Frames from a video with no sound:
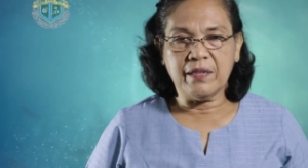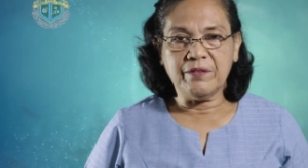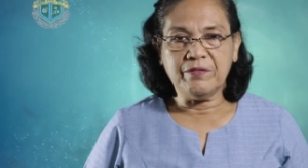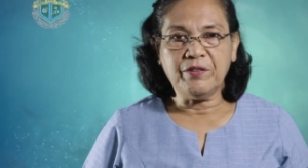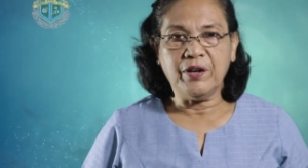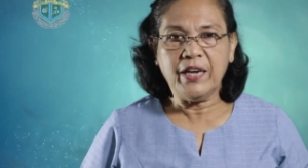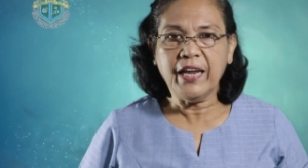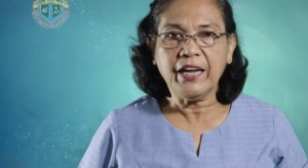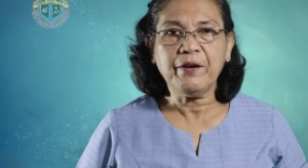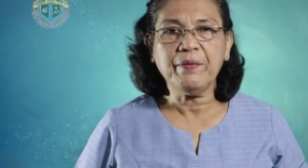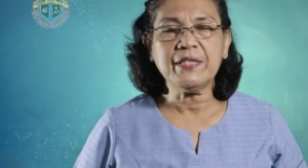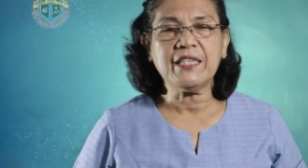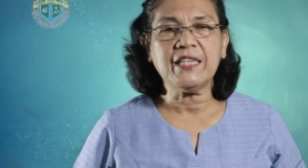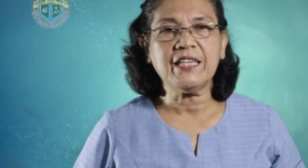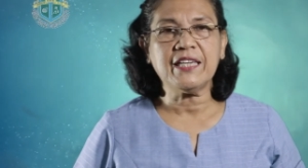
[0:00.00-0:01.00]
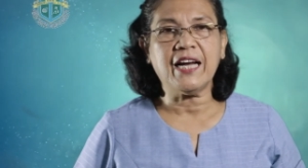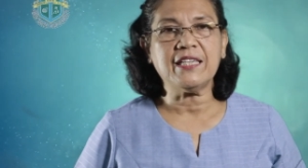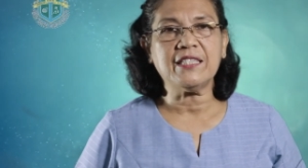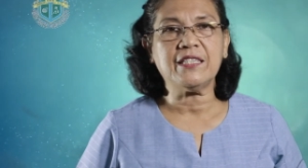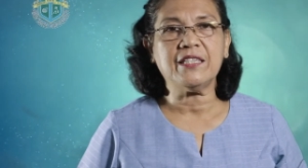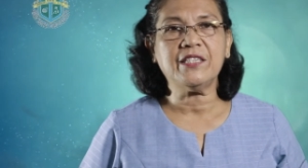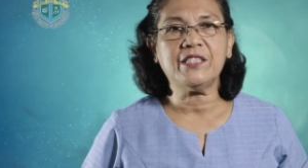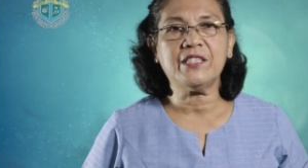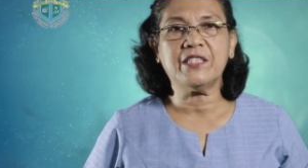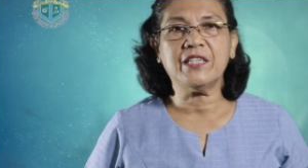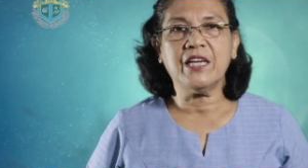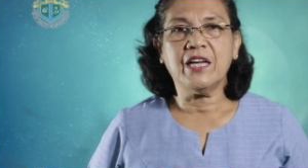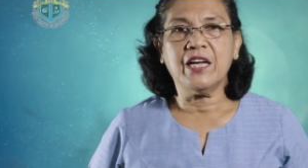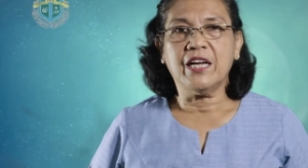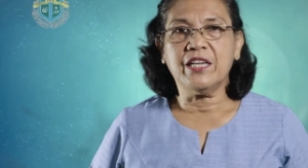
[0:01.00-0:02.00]
For liquids and gases,
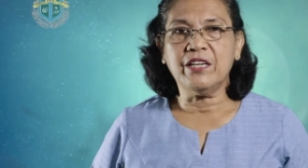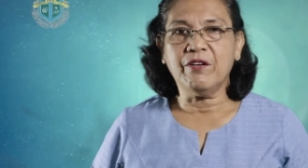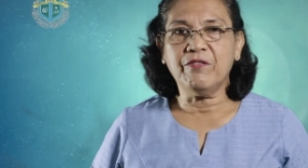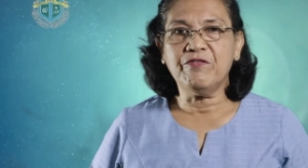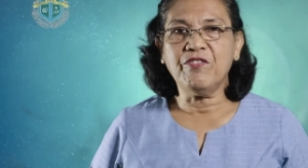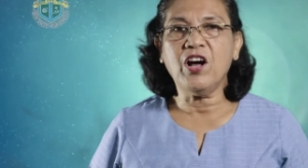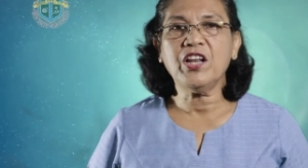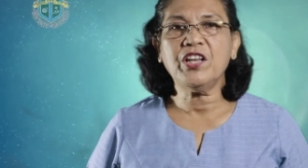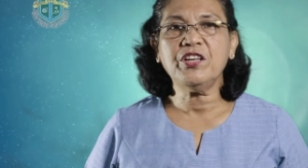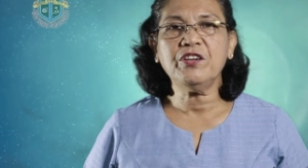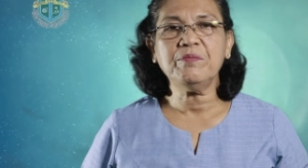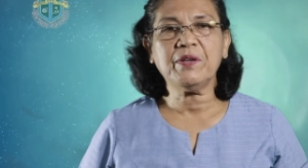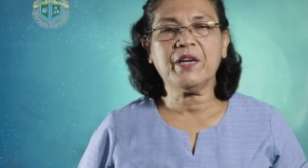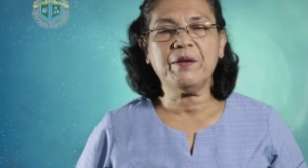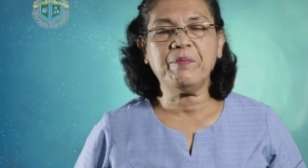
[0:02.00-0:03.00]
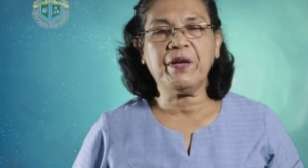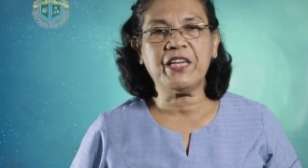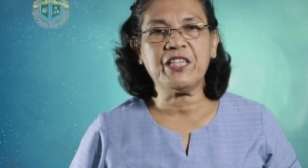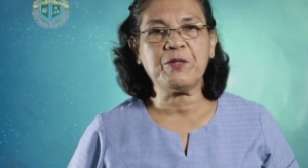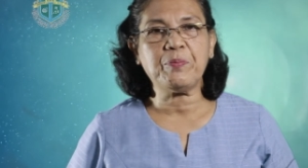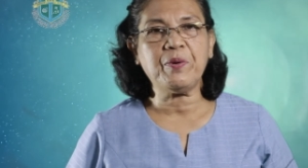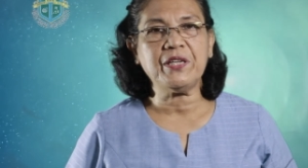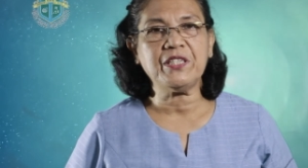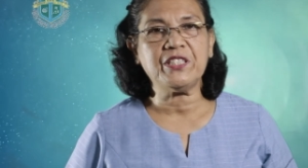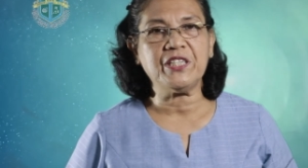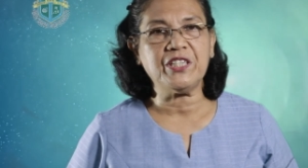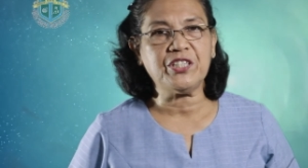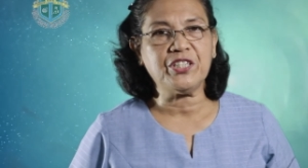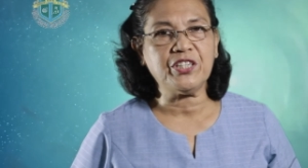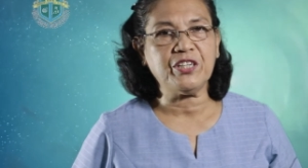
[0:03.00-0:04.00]
the volume can be expressed
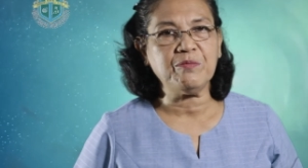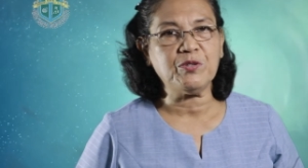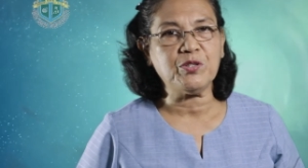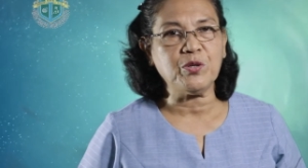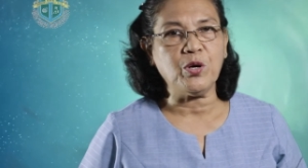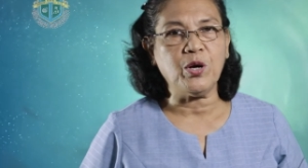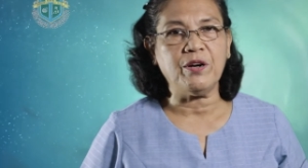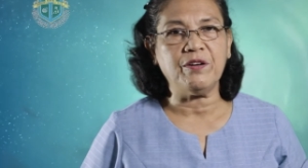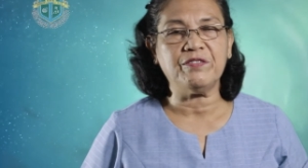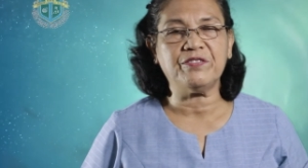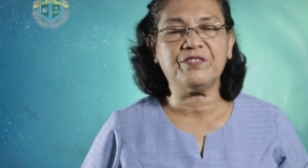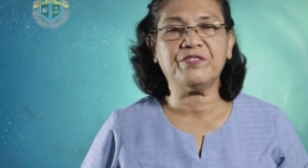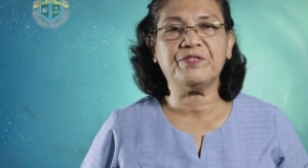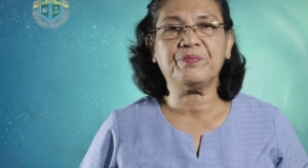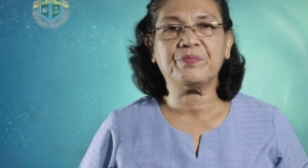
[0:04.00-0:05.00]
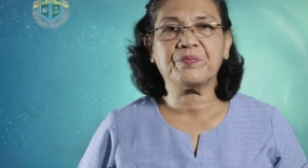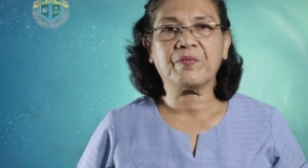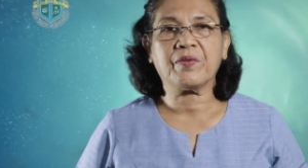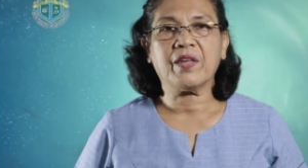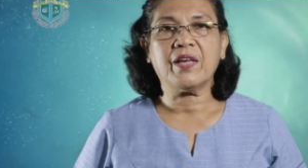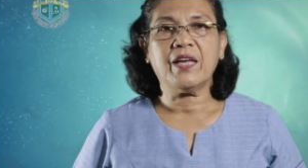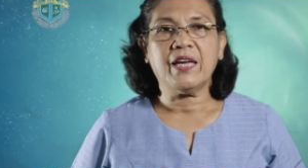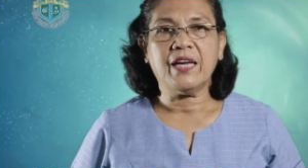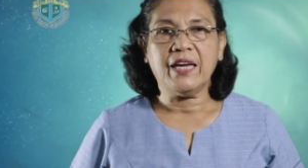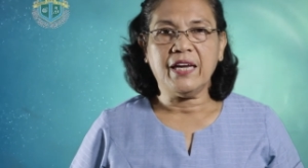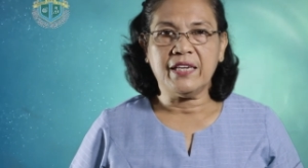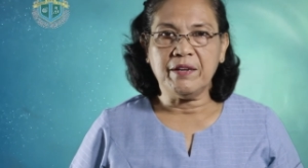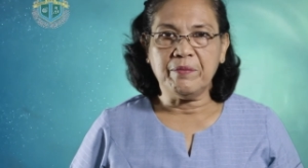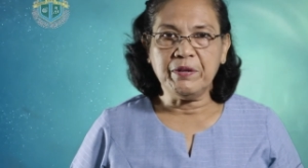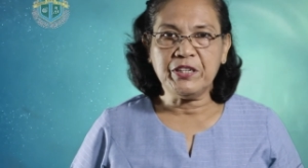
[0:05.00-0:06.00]
in terms of,
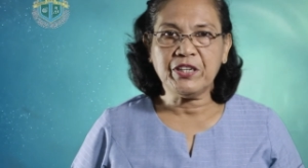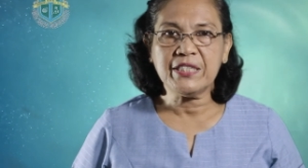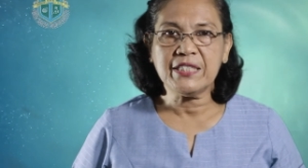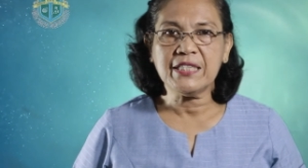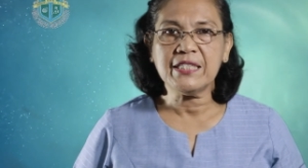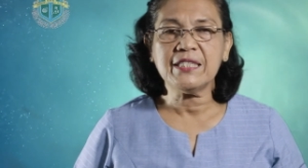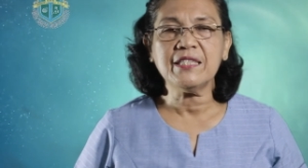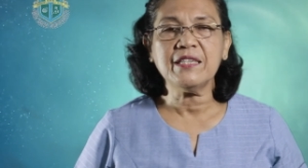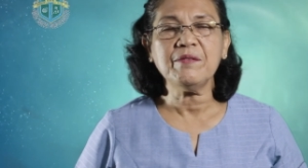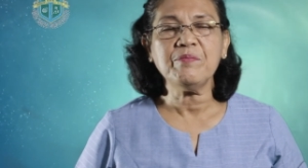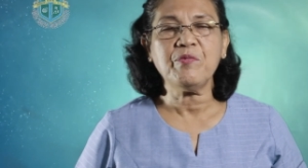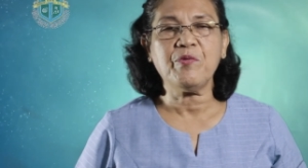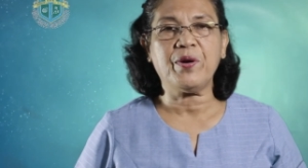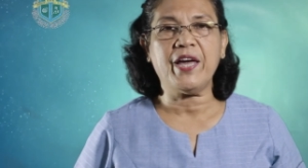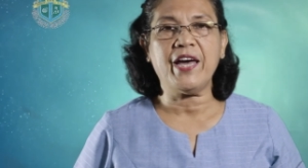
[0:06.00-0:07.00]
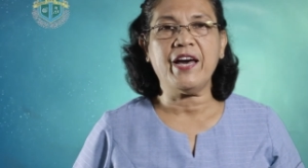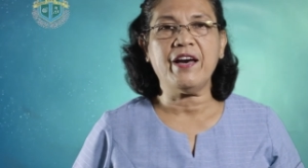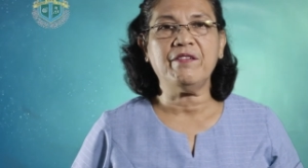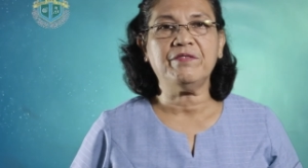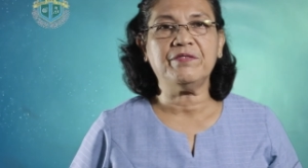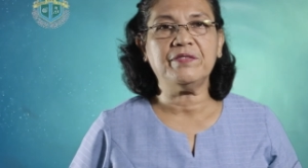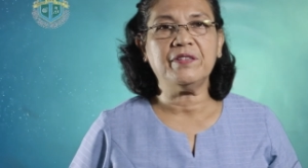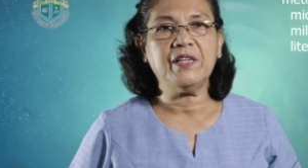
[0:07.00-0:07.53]
in the metric system, we have